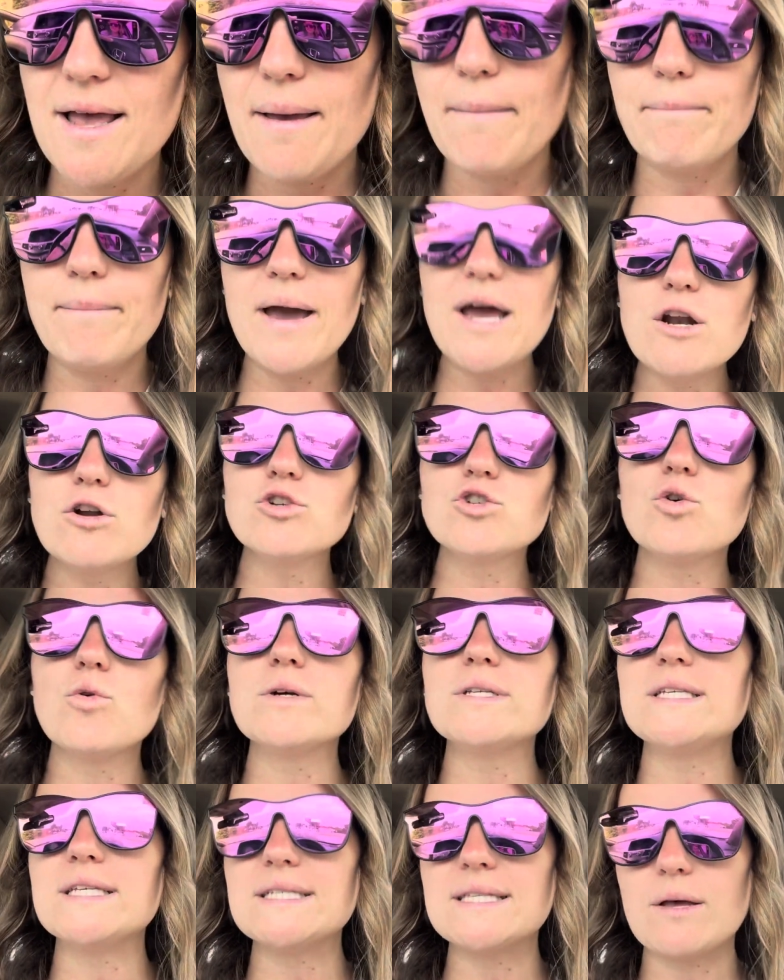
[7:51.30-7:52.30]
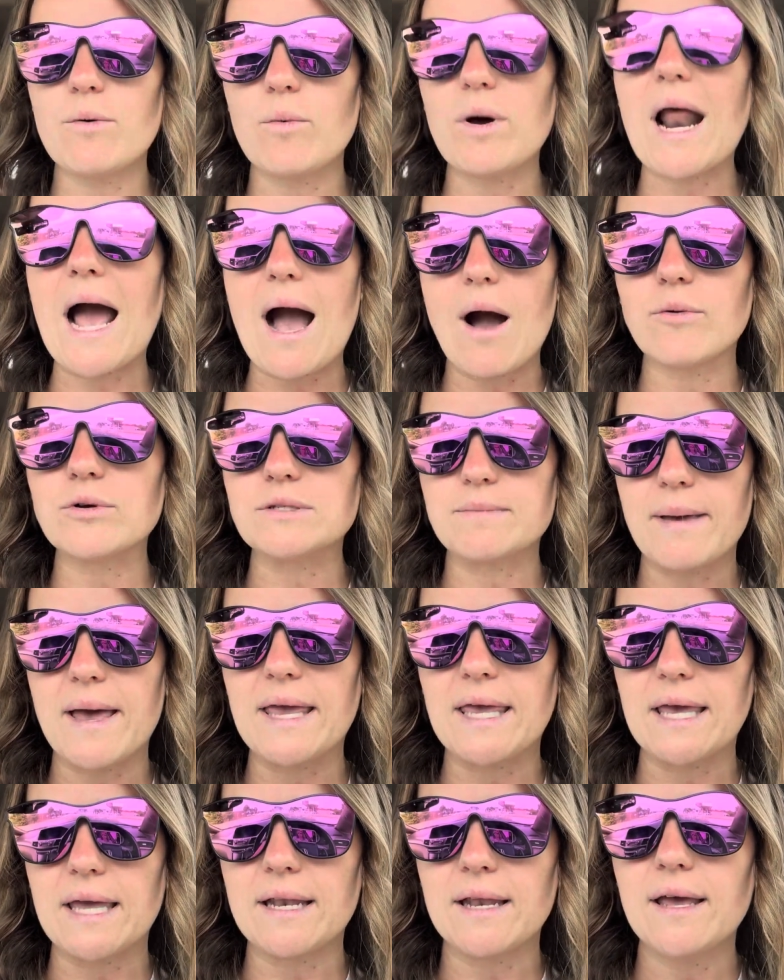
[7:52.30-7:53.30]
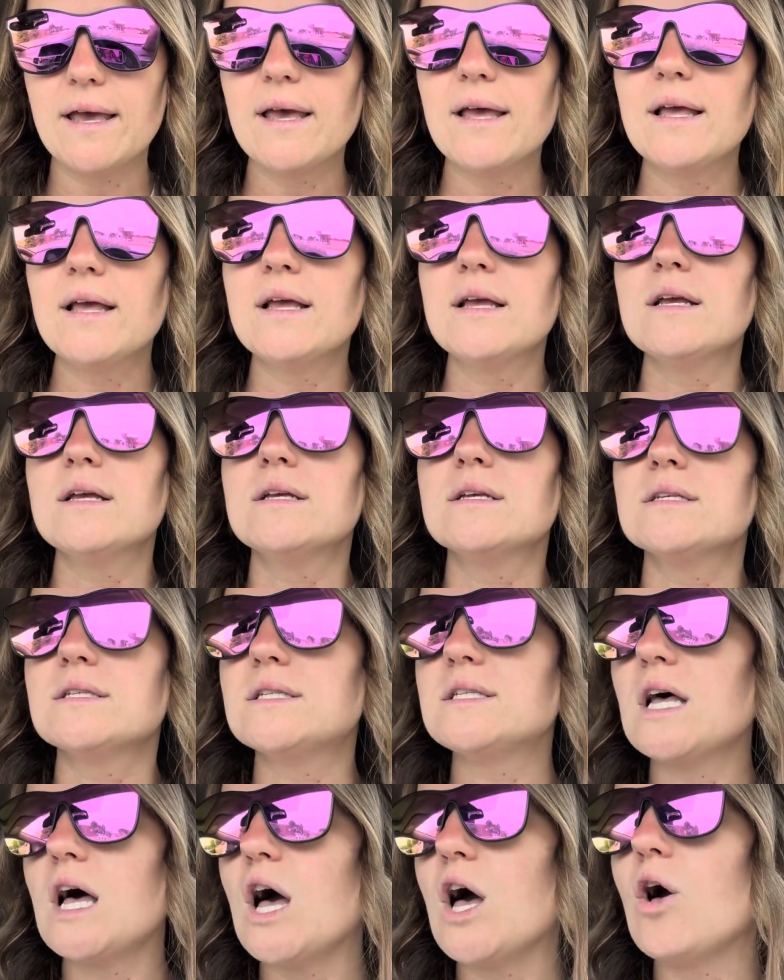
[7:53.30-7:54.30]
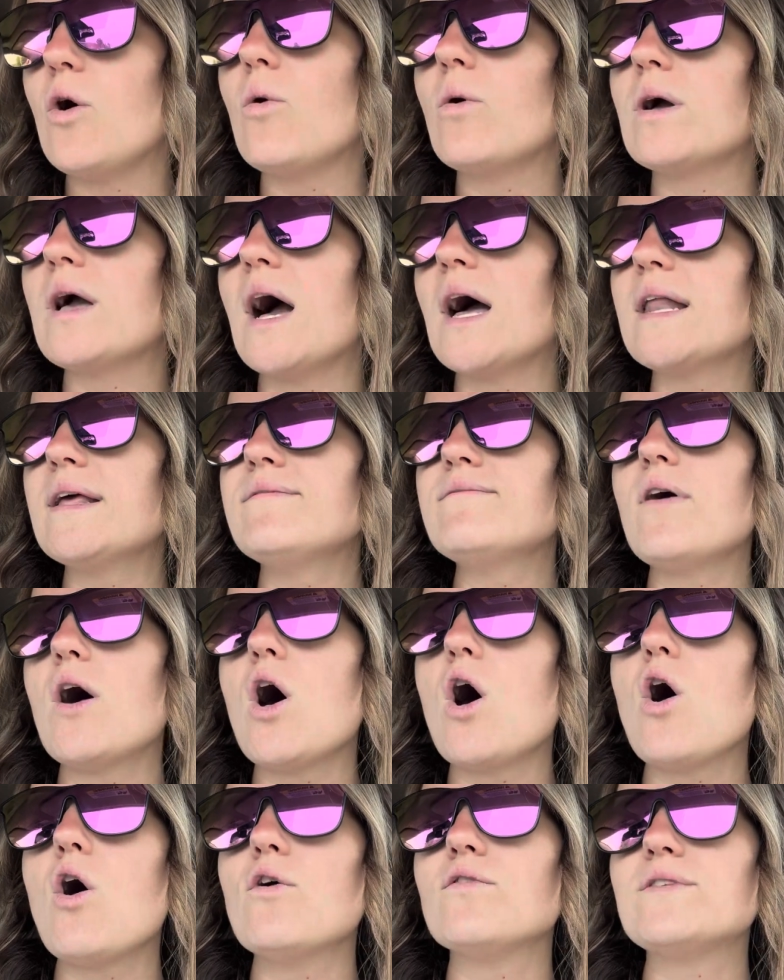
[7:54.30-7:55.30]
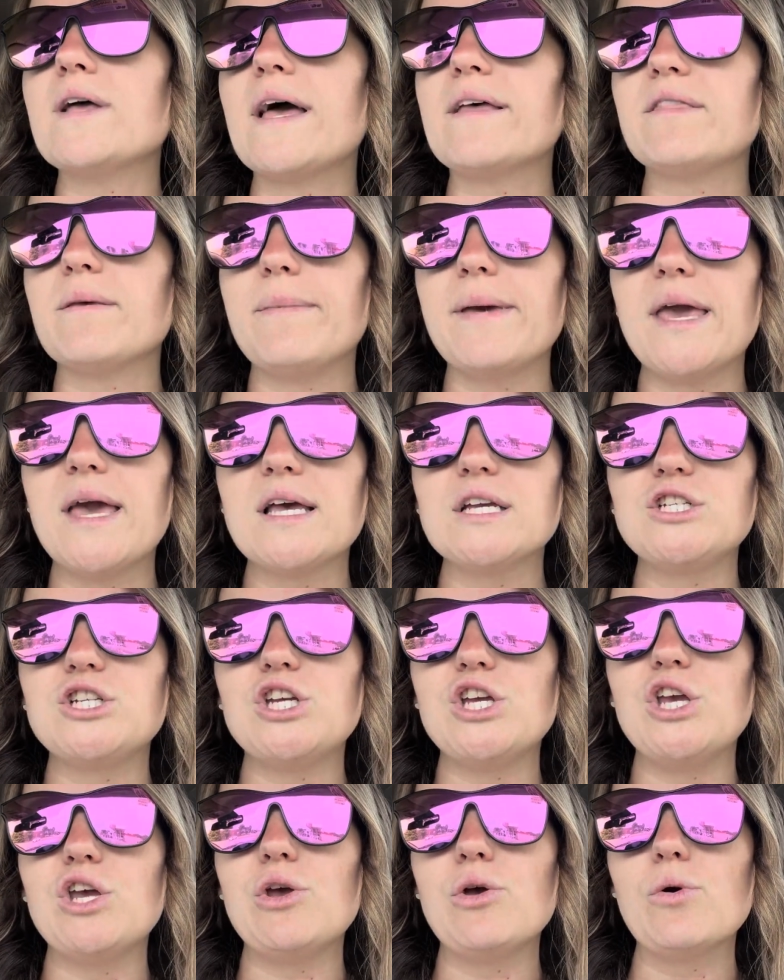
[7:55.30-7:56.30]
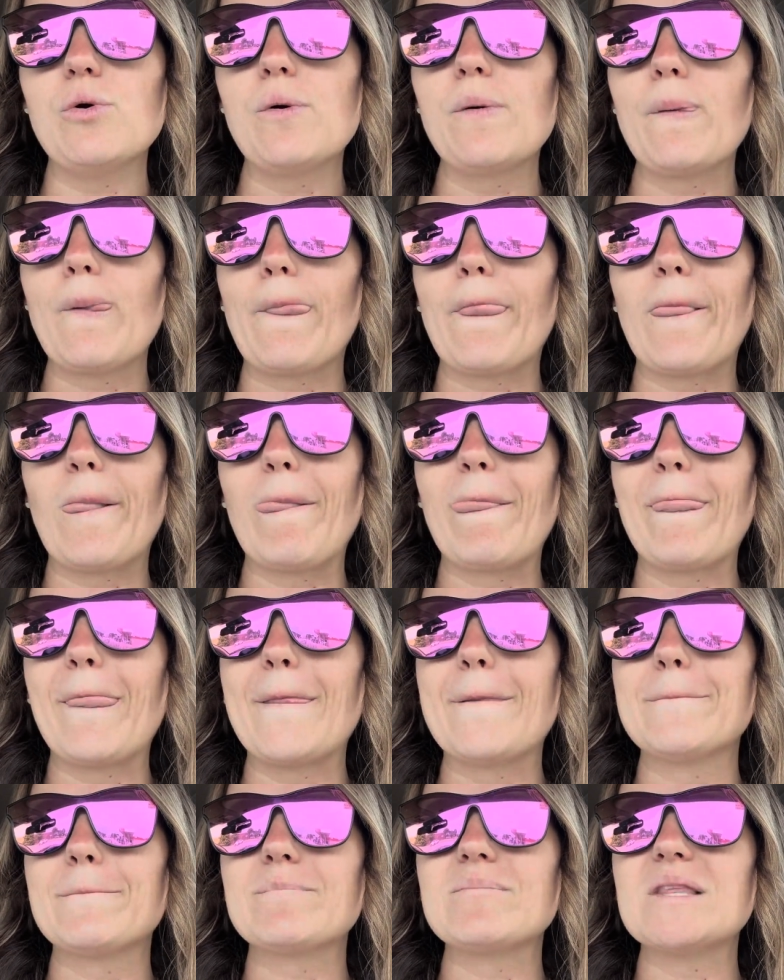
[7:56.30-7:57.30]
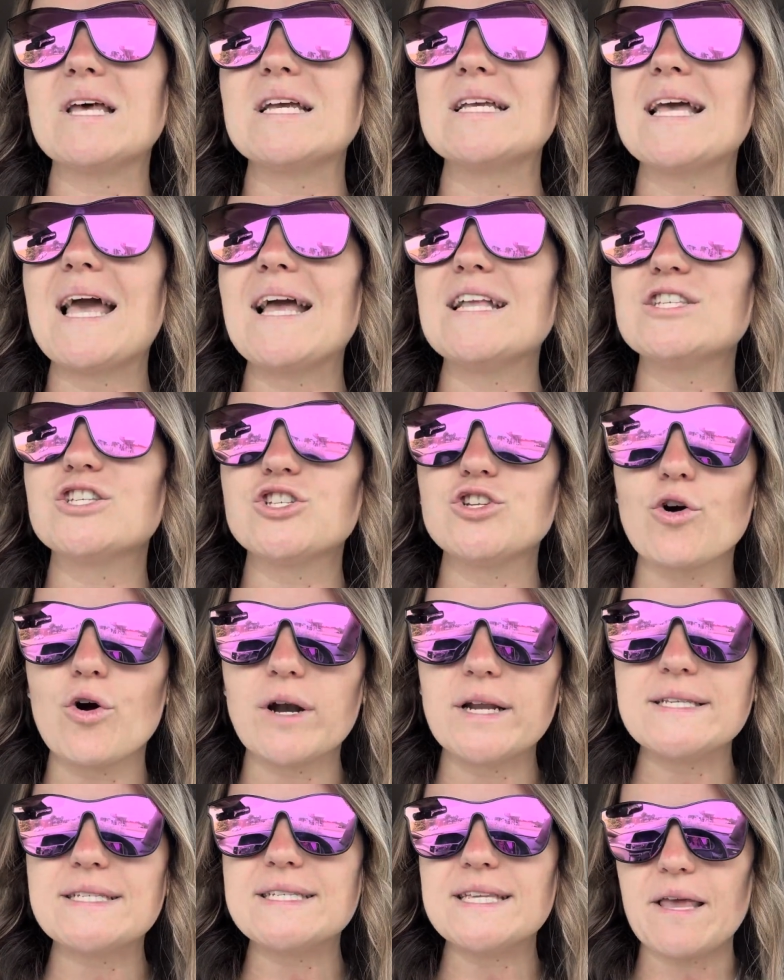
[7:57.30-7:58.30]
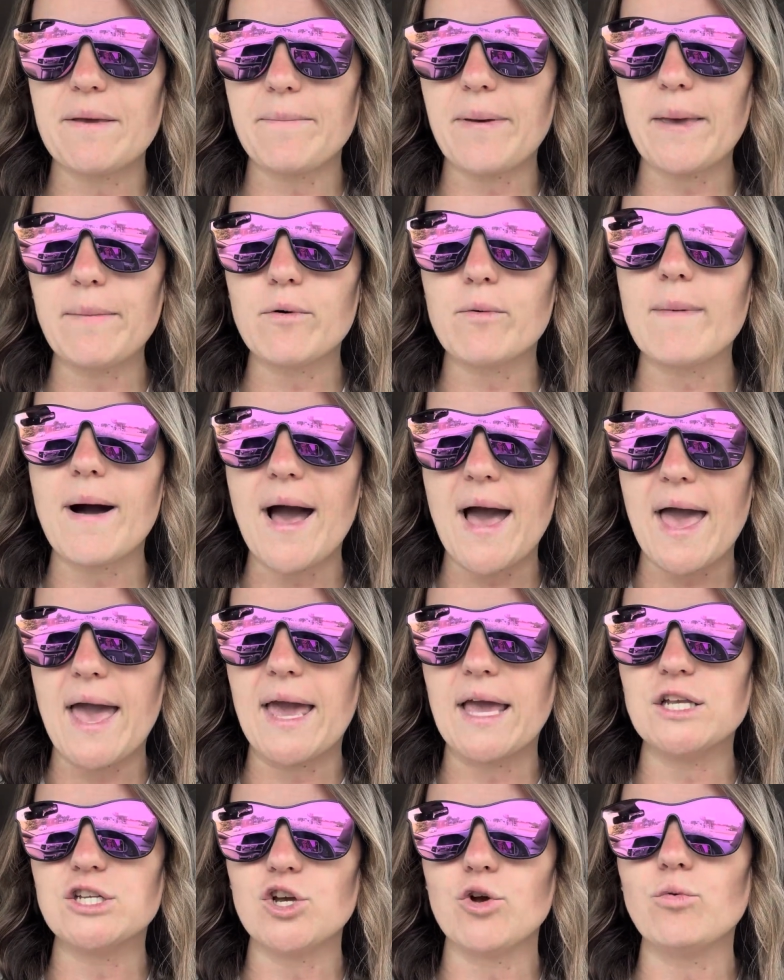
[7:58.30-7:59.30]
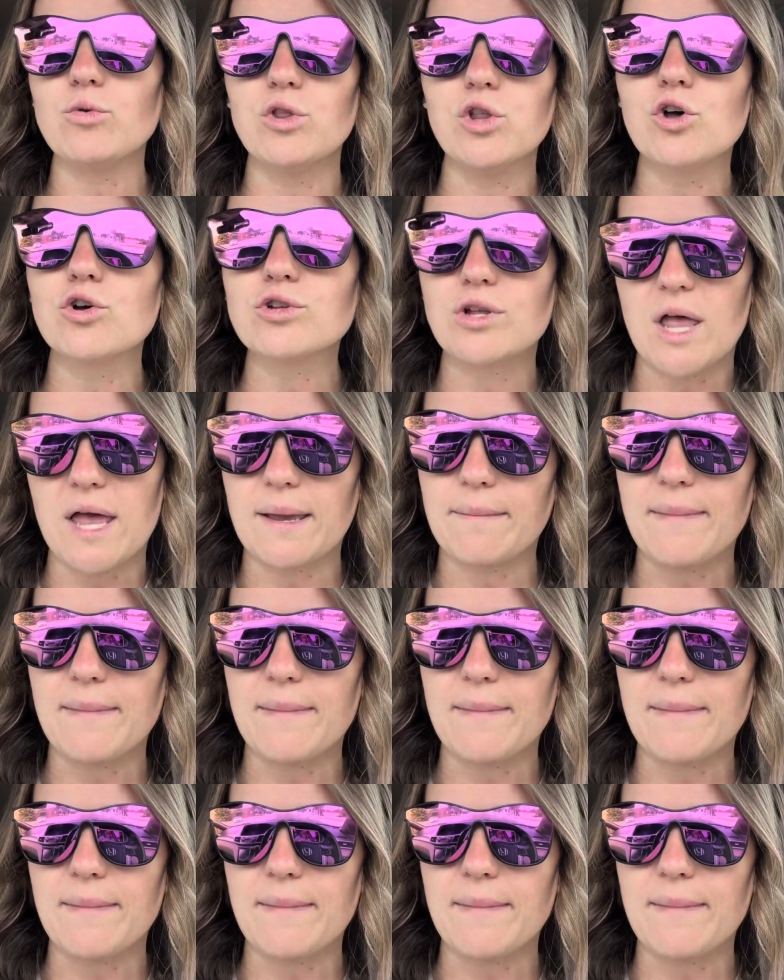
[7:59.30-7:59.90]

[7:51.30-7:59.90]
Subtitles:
Better choices than what I was making. So got involved at the BSU and started seeing people my age who looked like